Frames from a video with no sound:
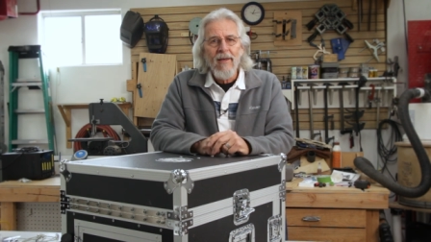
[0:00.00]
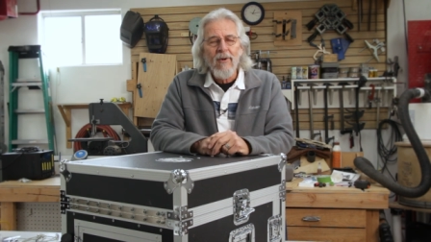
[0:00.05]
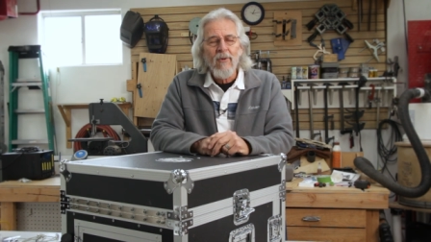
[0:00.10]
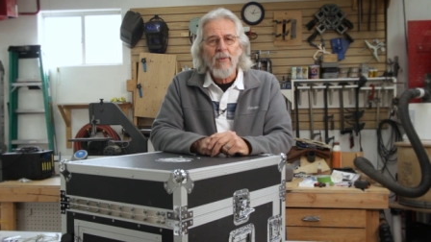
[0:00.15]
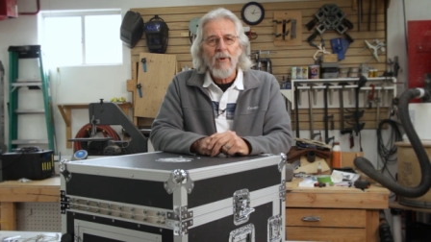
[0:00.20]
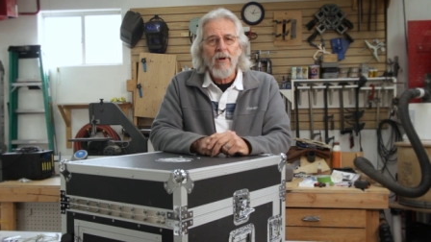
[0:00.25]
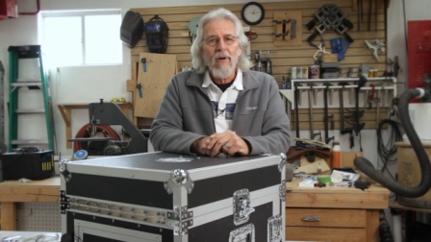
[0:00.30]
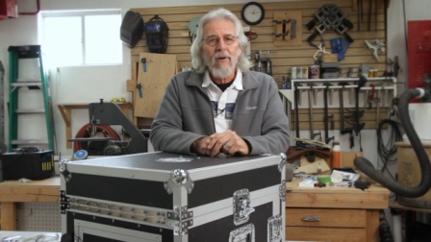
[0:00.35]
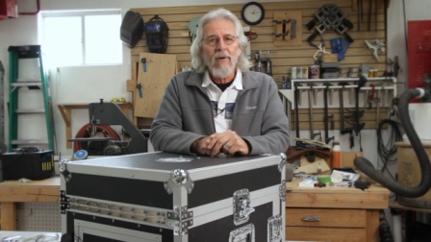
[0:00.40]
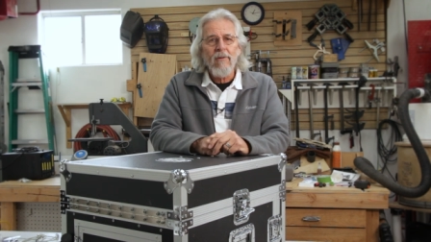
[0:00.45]

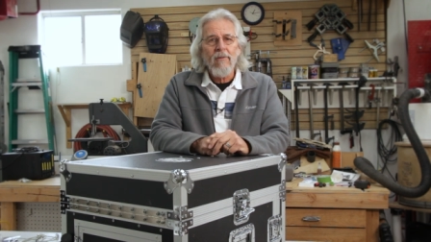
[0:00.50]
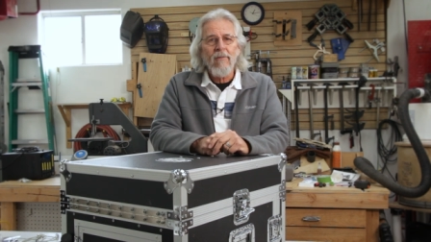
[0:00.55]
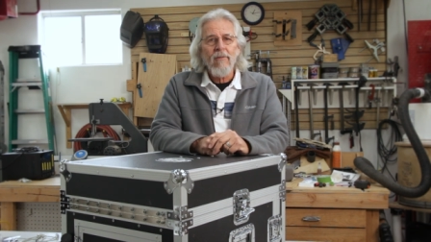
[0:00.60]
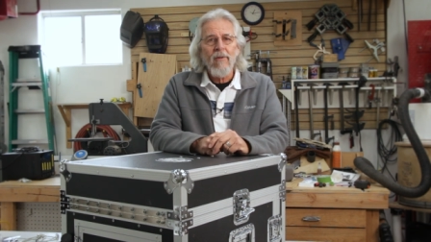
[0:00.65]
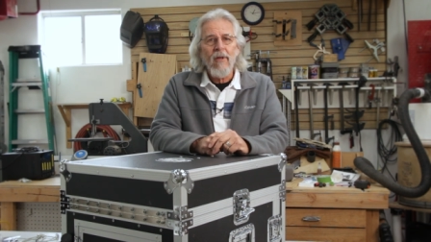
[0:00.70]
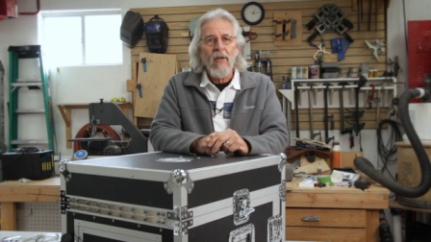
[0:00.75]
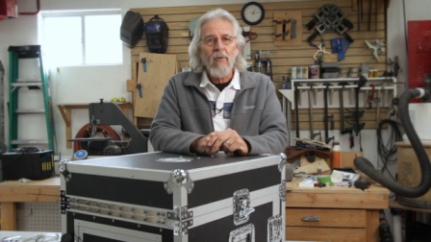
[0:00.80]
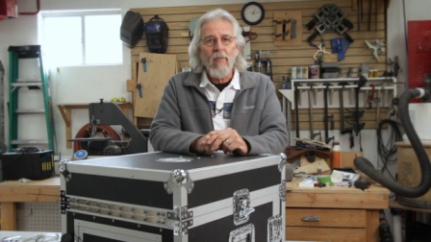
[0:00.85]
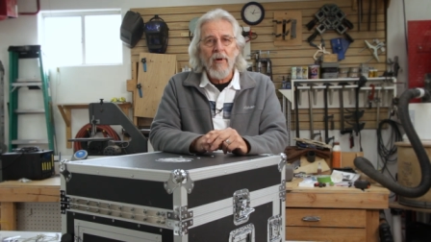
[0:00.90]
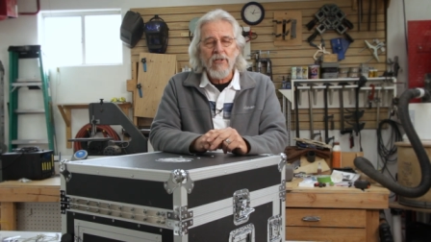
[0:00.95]
We're
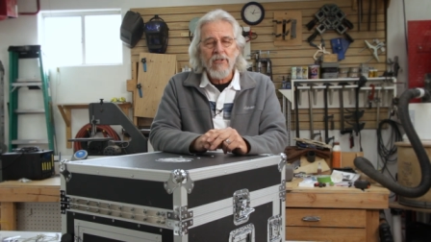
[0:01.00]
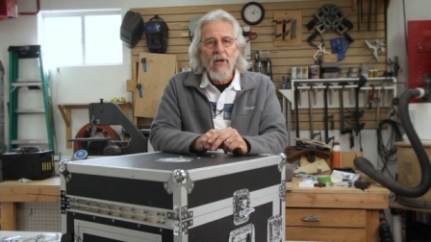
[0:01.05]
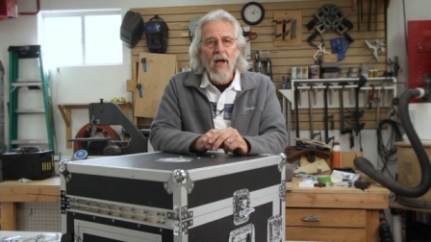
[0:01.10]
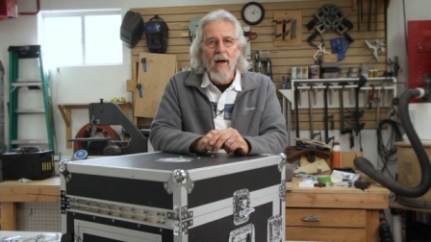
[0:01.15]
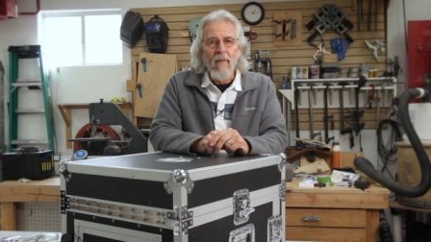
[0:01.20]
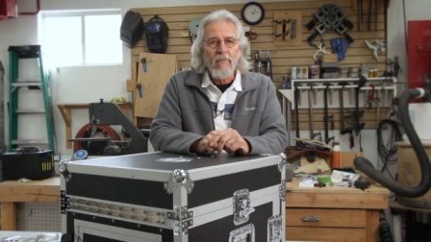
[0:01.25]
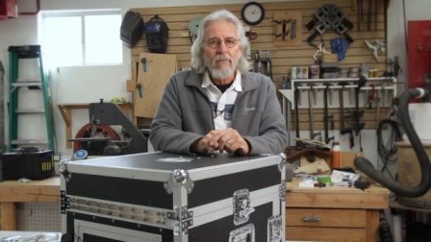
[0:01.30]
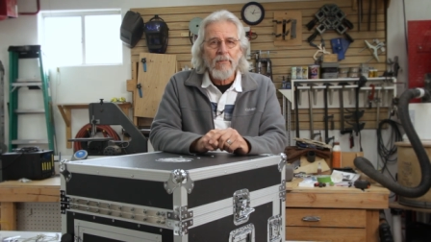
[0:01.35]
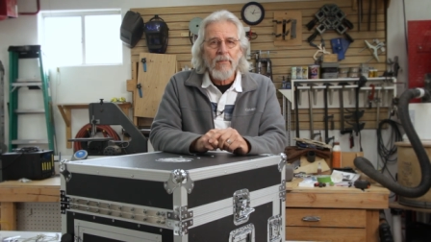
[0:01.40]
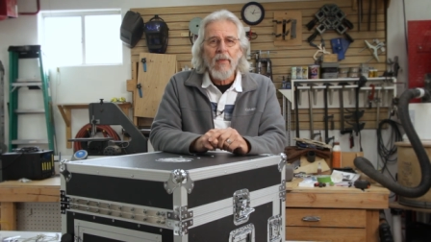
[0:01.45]
in my
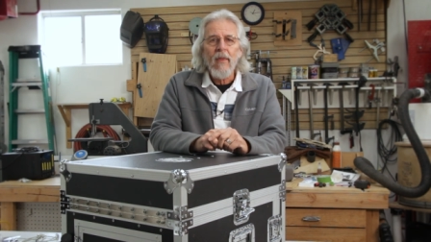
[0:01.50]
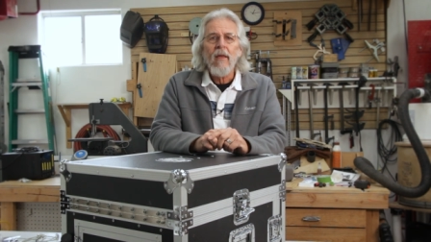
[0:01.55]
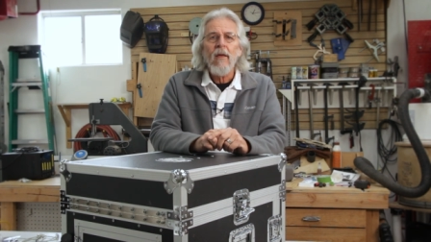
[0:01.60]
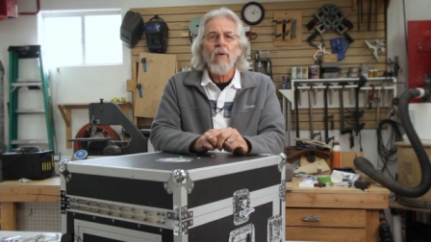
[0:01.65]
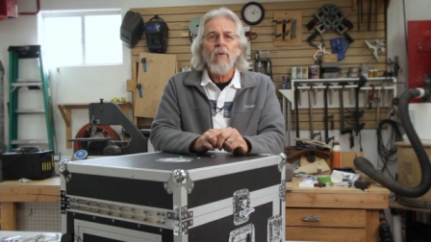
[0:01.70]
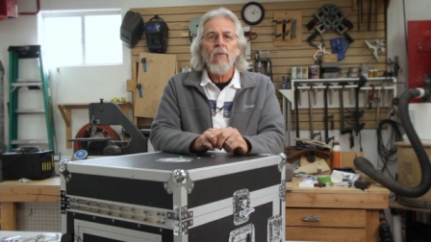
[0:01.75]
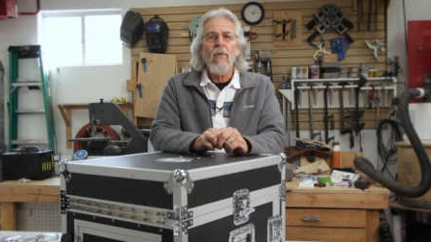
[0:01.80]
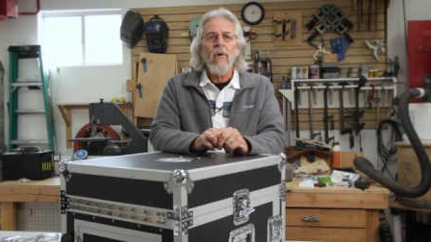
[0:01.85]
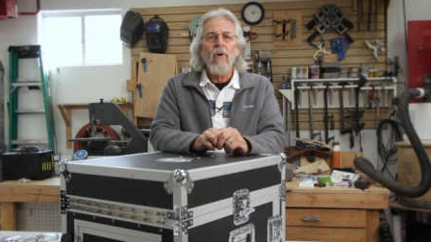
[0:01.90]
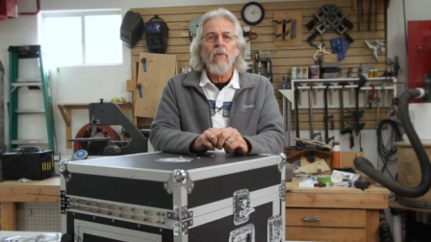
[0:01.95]
shop
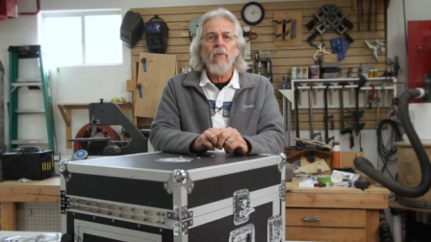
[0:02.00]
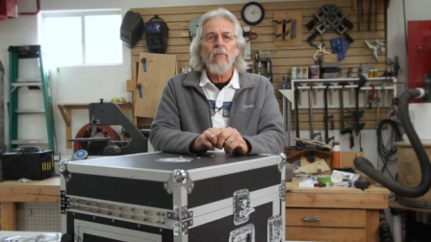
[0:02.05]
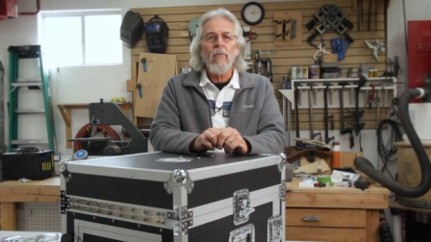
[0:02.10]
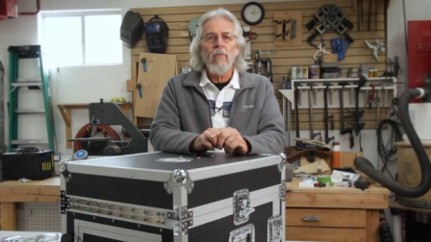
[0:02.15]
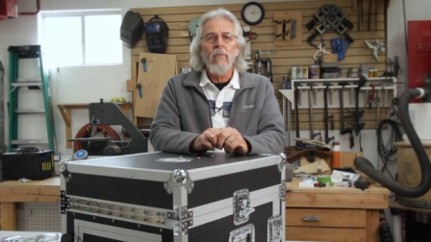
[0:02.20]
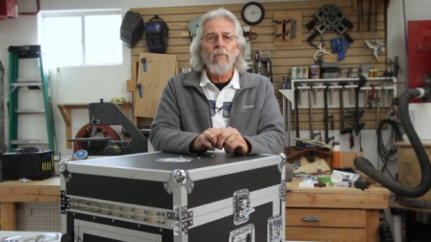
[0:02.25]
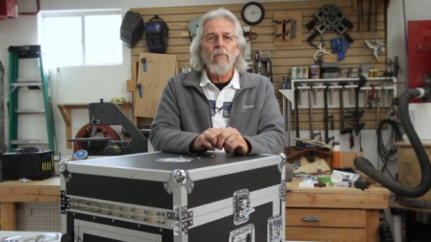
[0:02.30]
where